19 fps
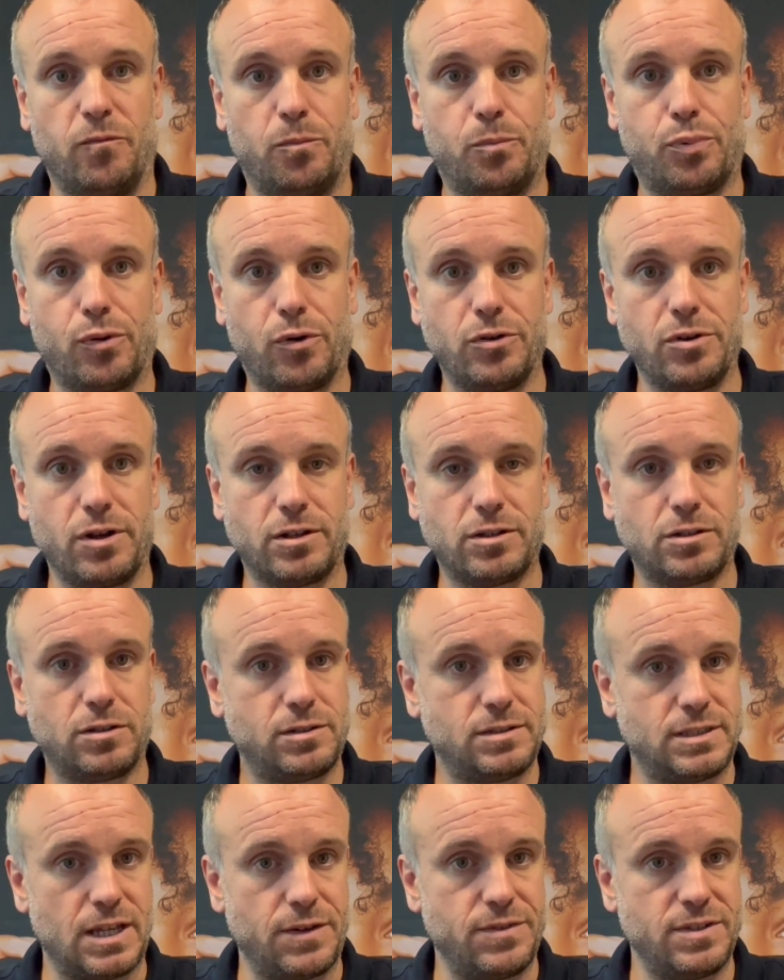product
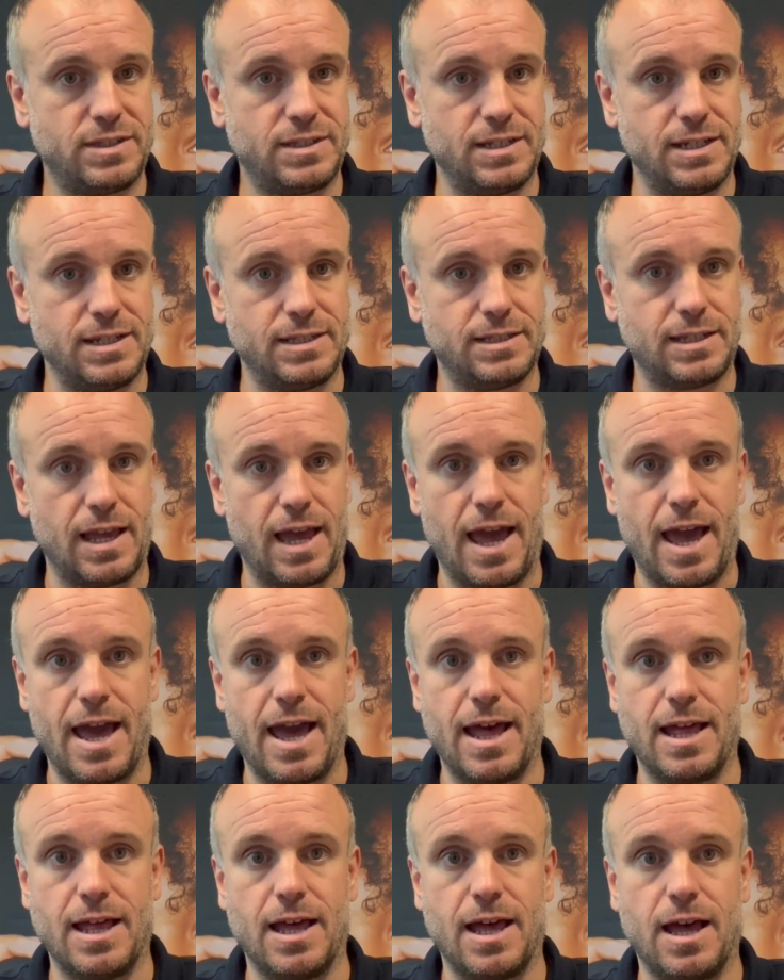services
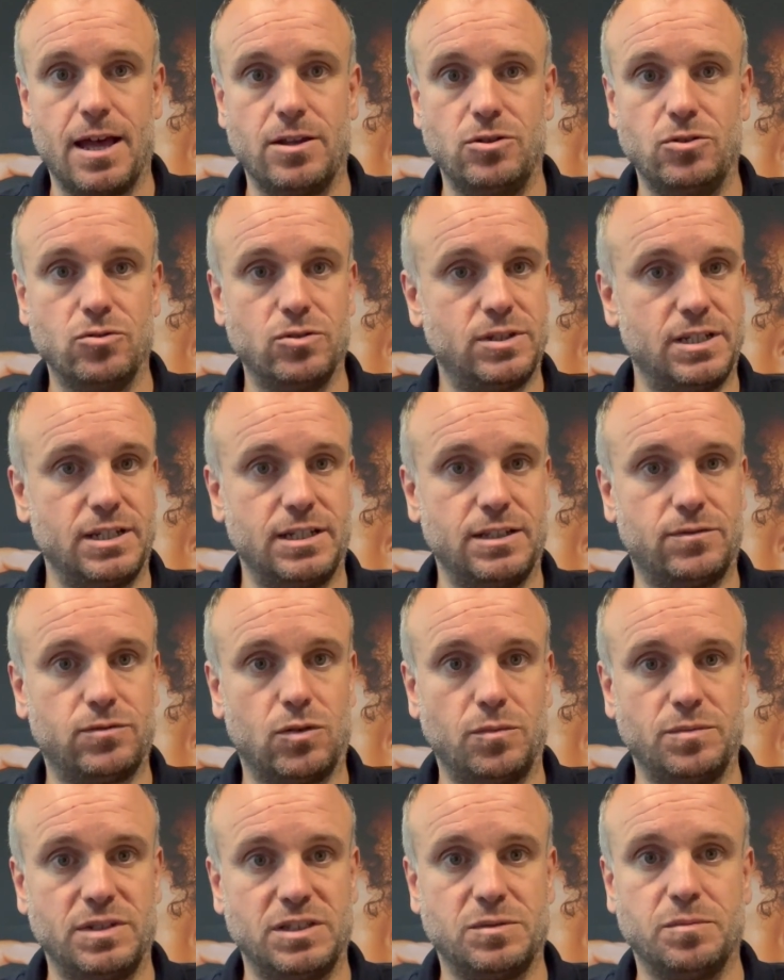and new teas
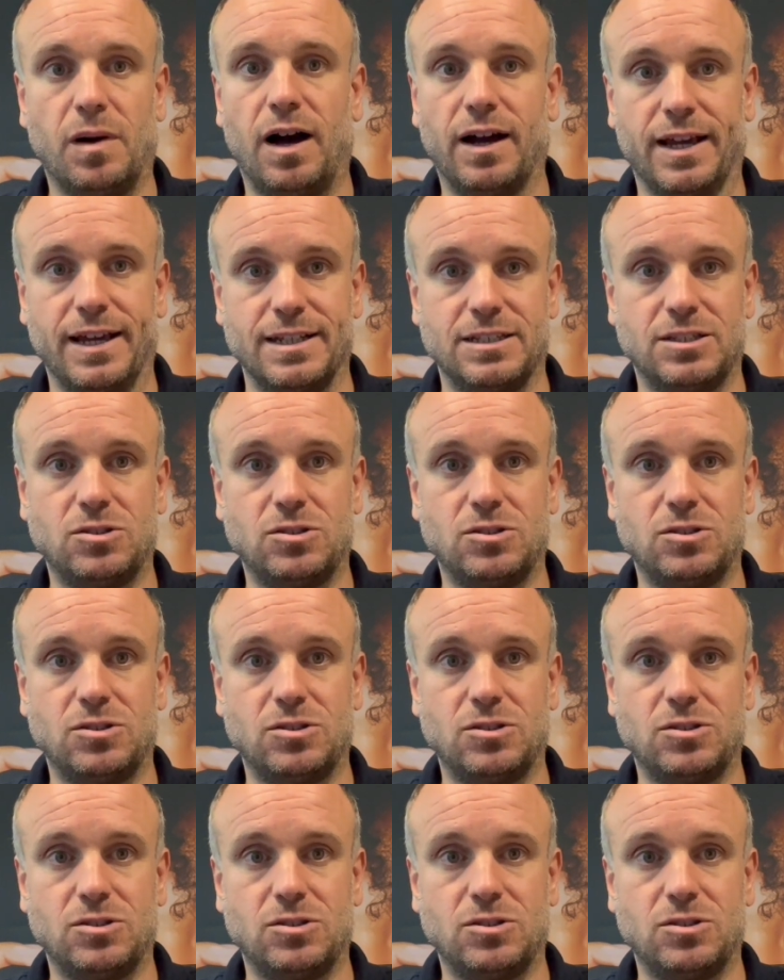from this market.